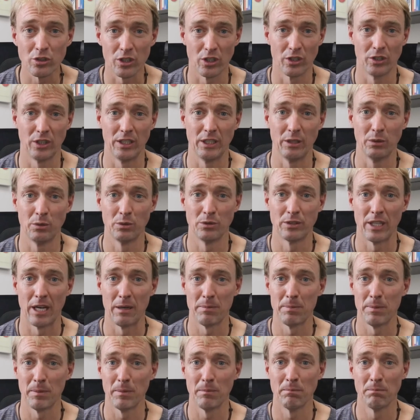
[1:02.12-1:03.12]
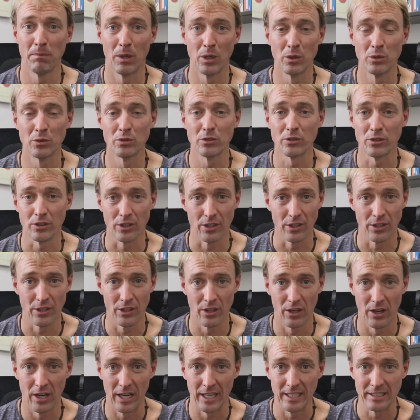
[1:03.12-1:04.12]
so he was up most of the
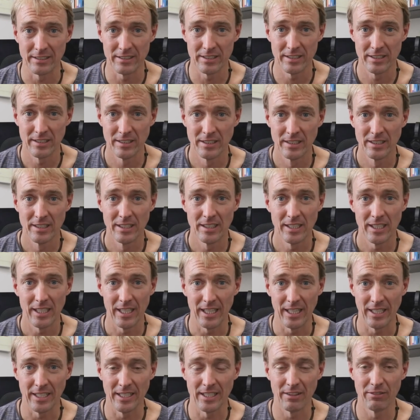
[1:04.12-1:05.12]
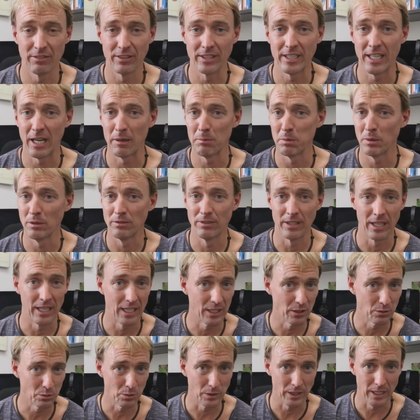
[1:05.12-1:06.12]
night and every couple of
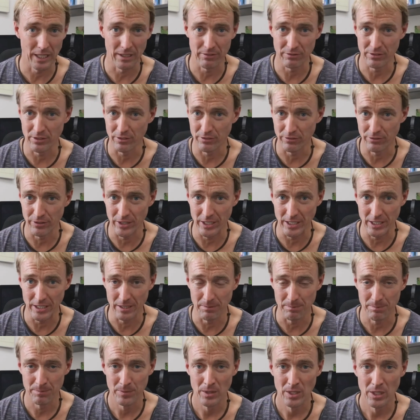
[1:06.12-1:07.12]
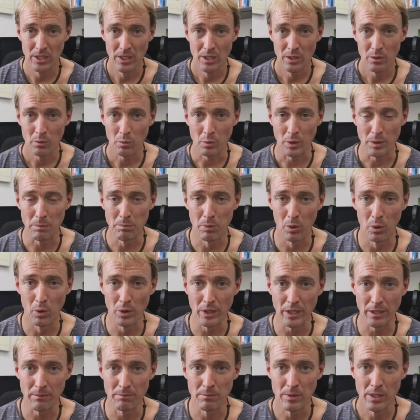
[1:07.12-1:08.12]
hours we'd have to feed him. We
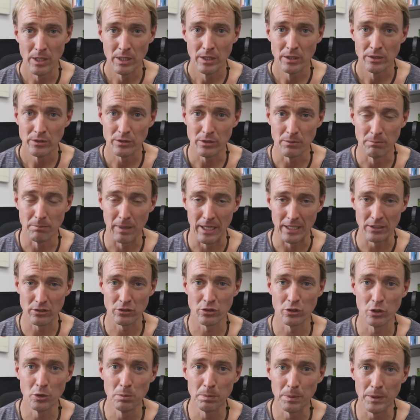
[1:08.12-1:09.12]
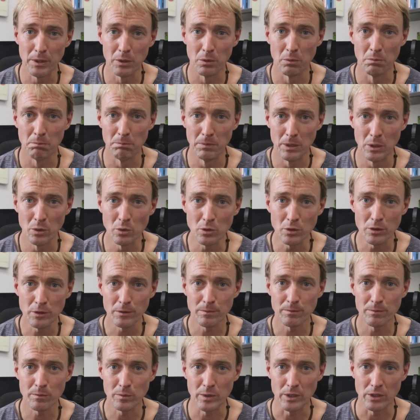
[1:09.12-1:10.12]
bought him some marsupial
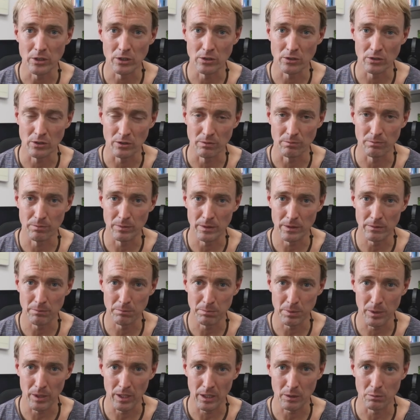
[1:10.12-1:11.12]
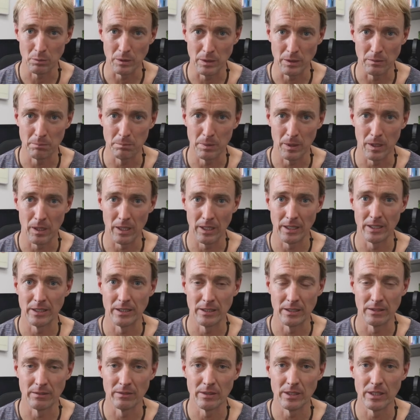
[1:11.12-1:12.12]
milk, which is a, a product we could buy
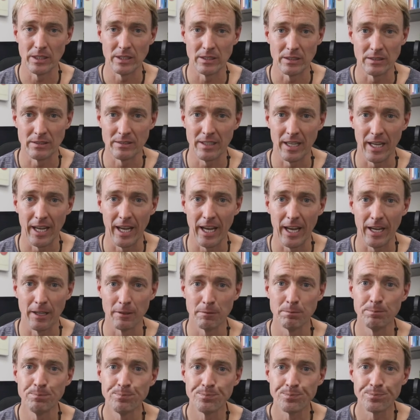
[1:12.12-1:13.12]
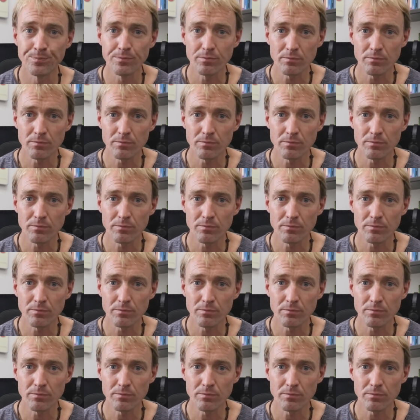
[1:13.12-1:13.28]
in the in town.